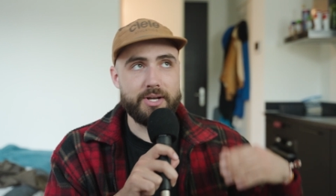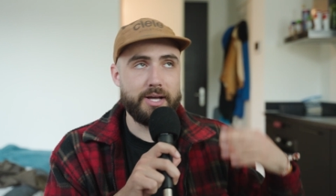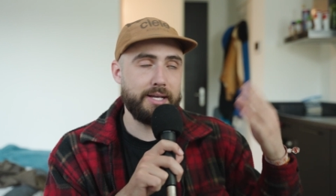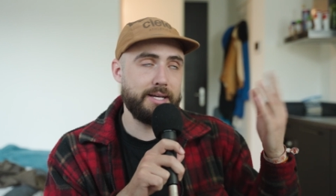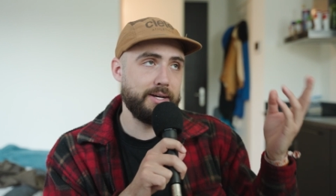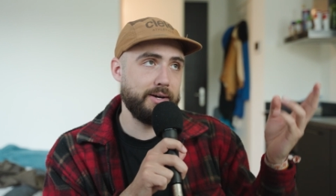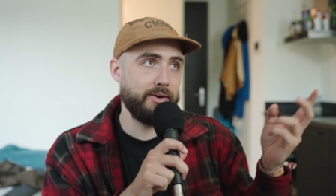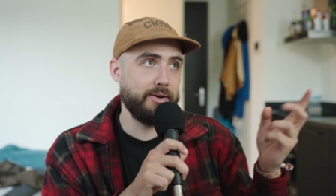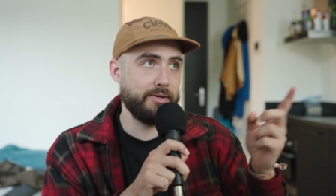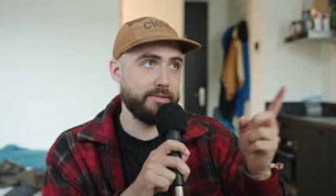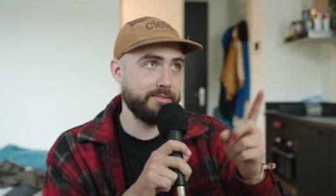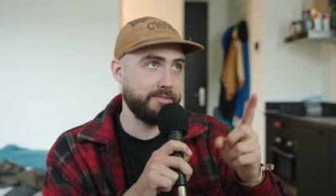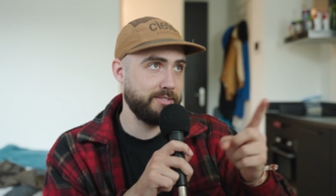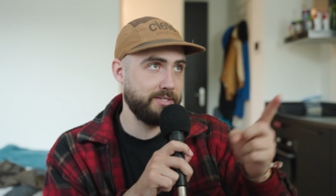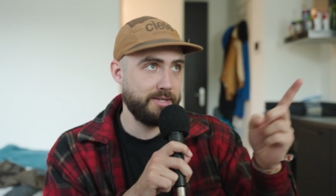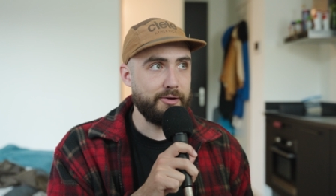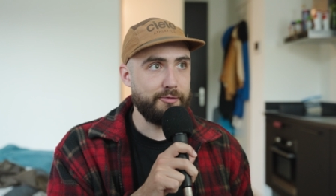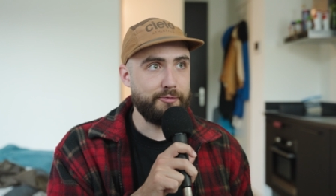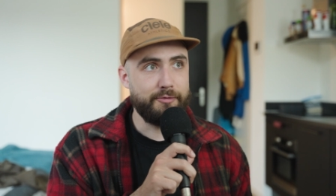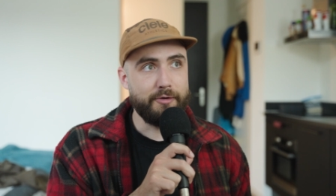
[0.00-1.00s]
I can't
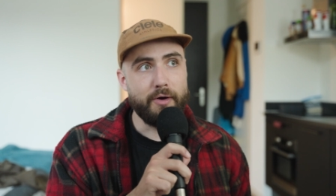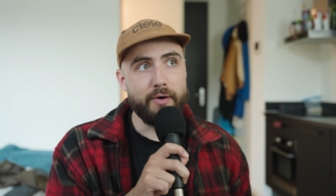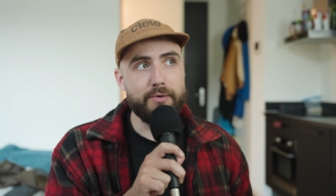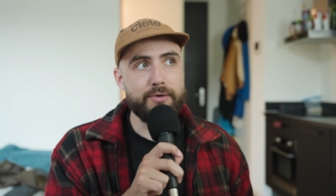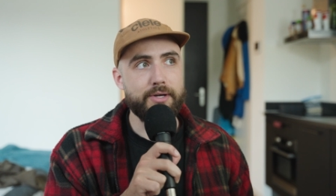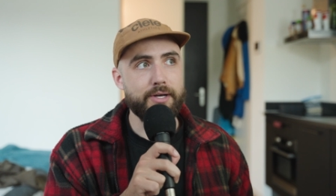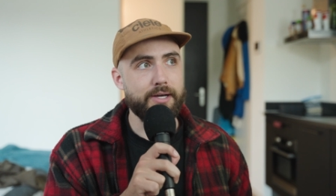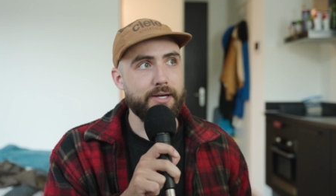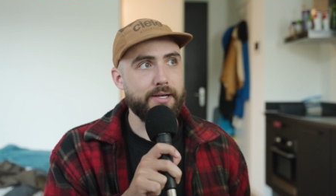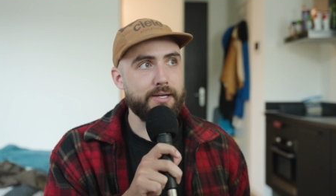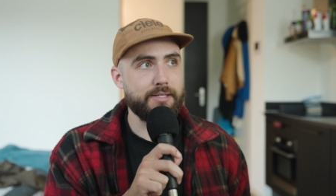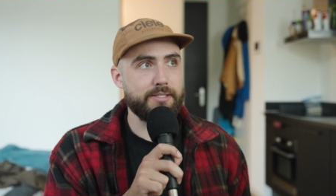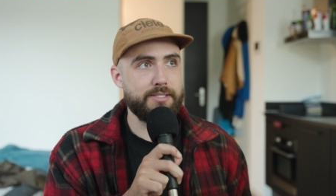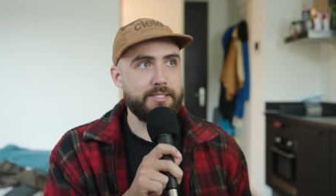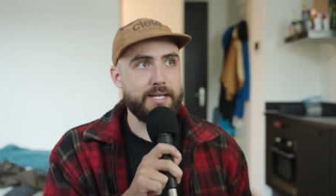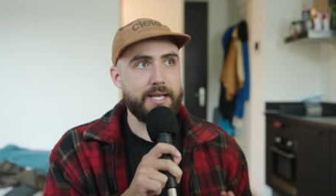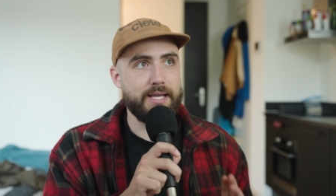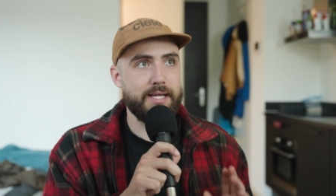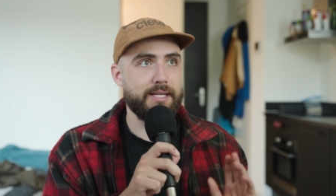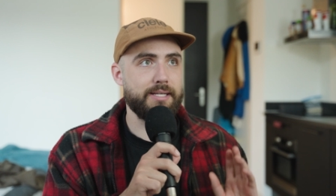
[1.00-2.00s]

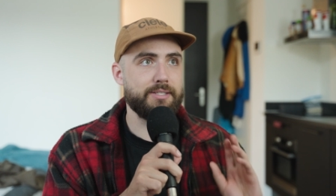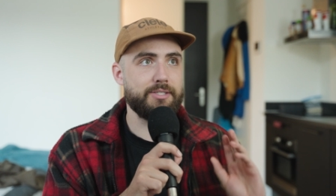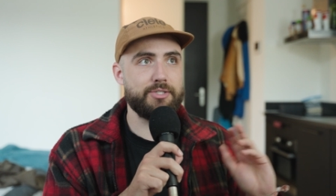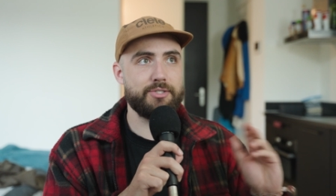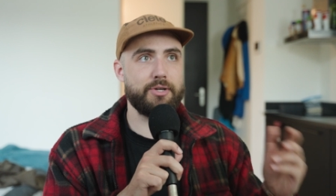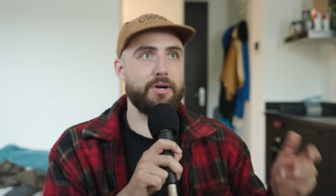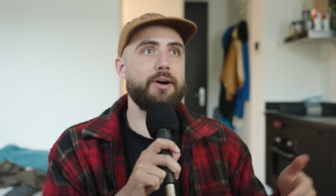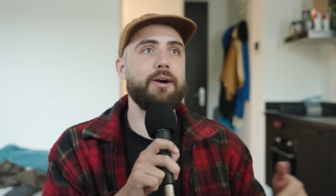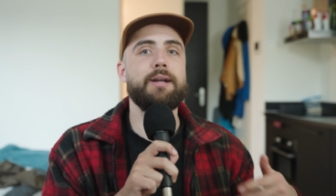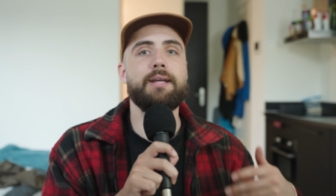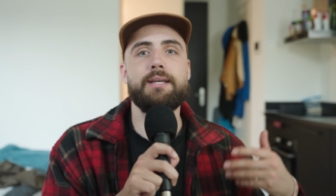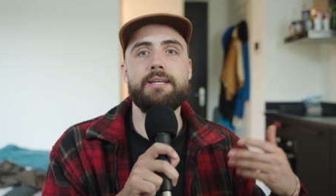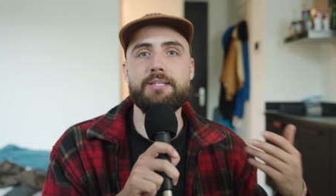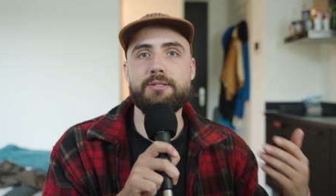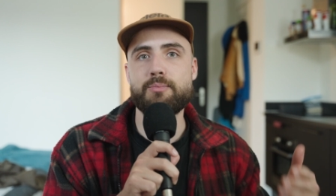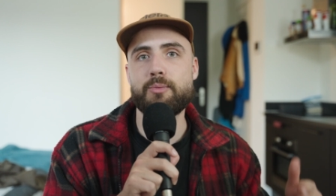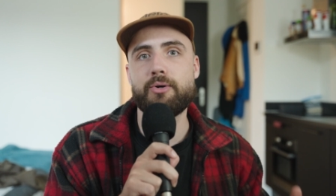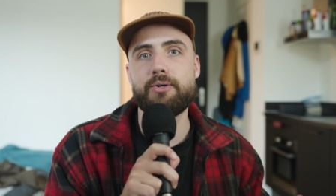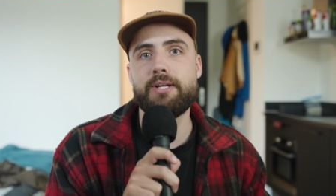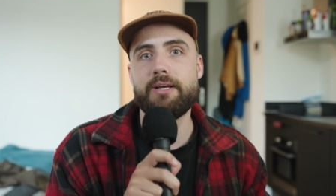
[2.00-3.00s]
focus, and starting
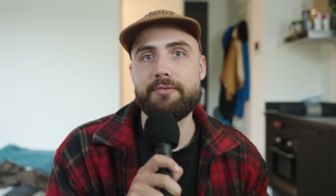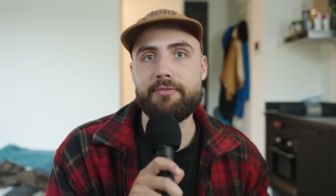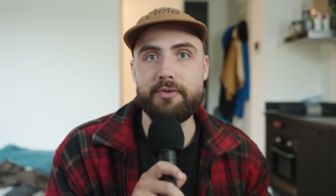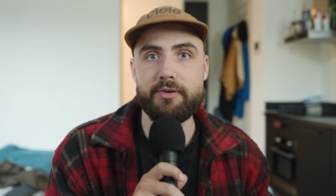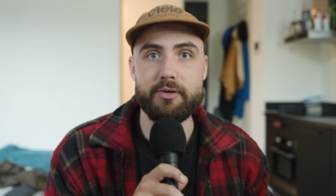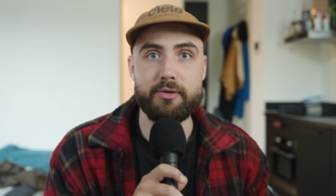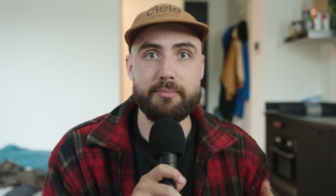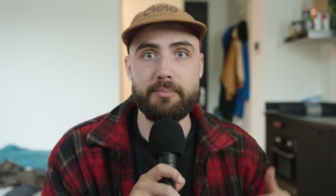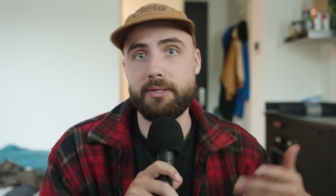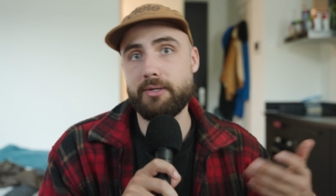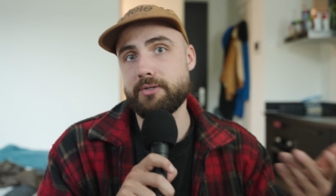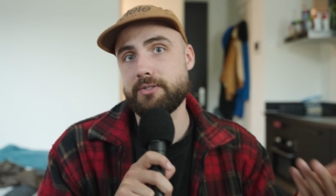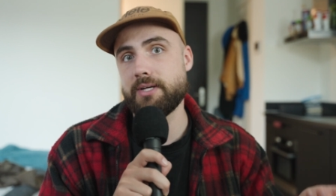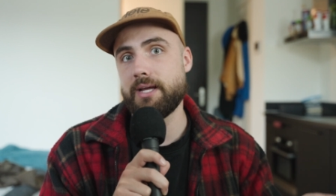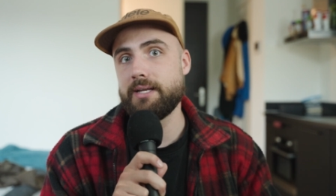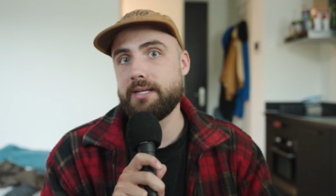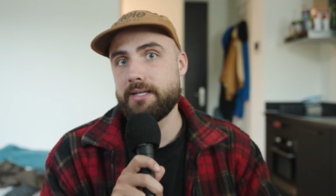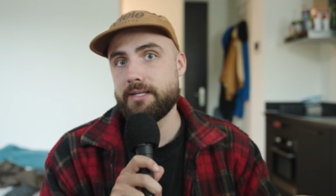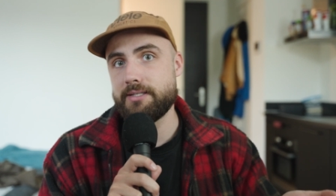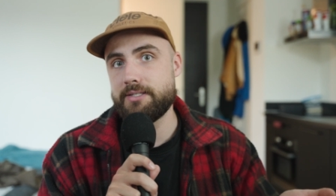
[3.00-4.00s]
is more difficult because
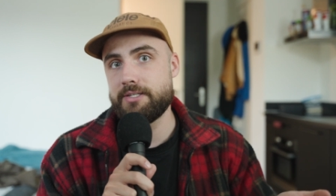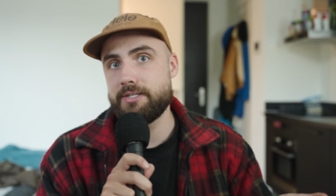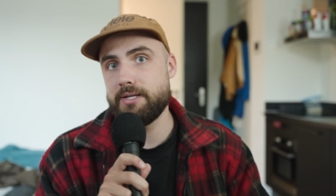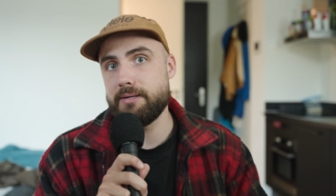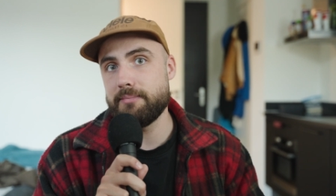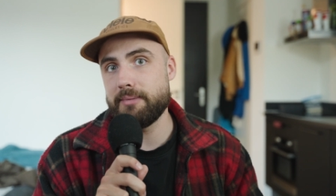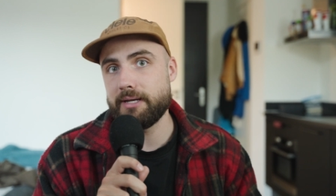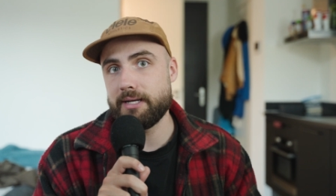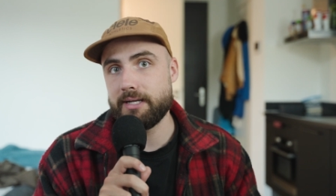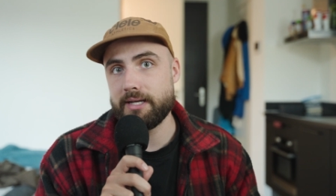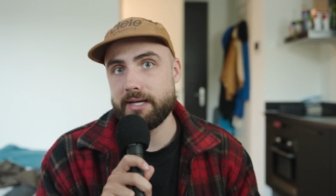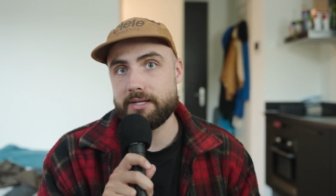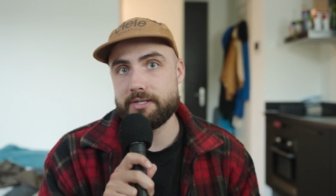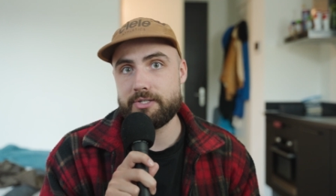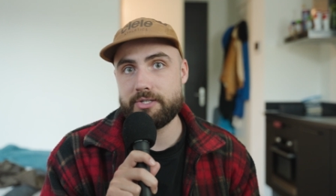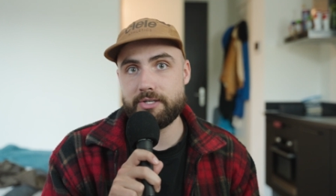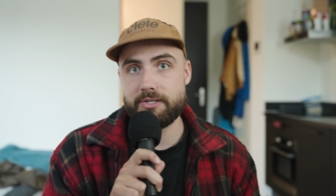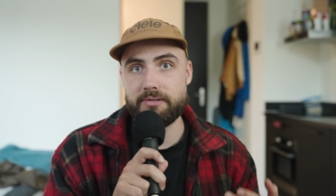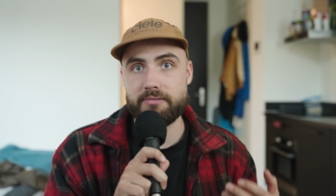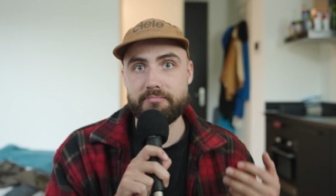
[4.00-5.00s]
ADHD
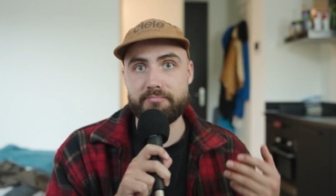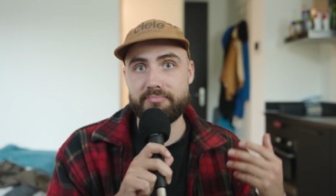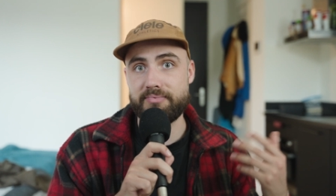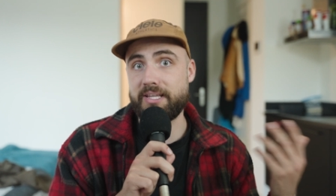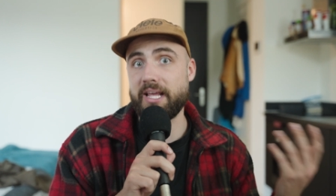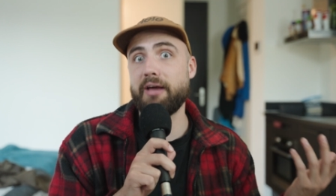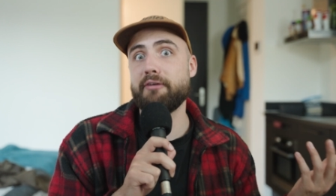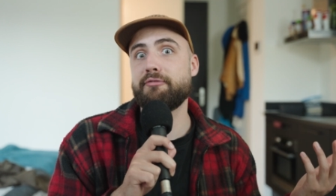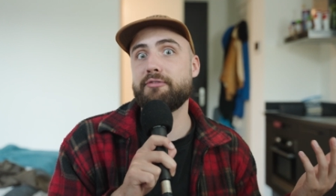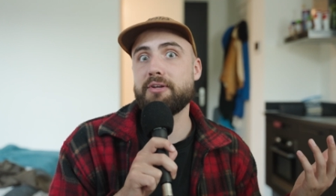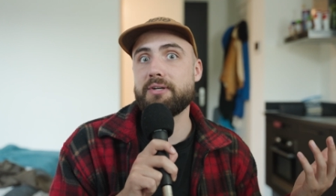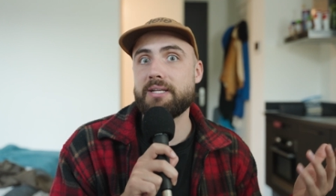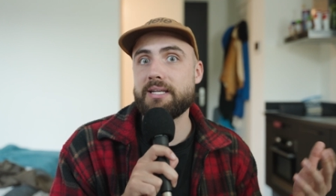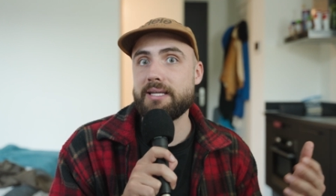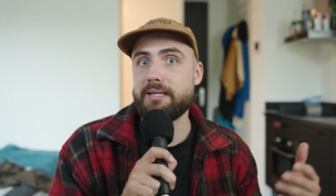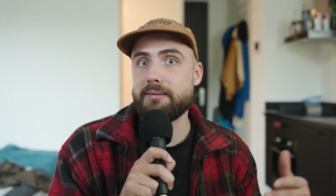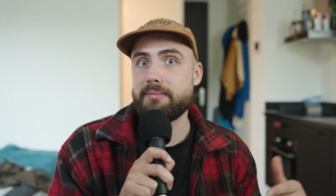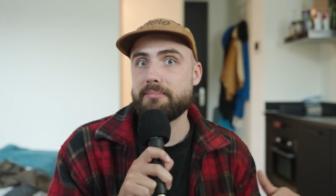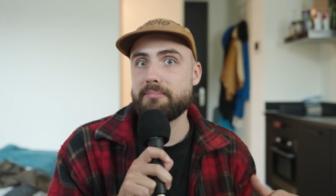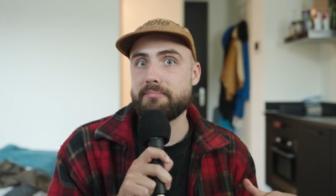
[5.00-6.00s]
medication
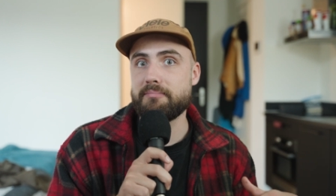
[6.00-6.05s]
definitely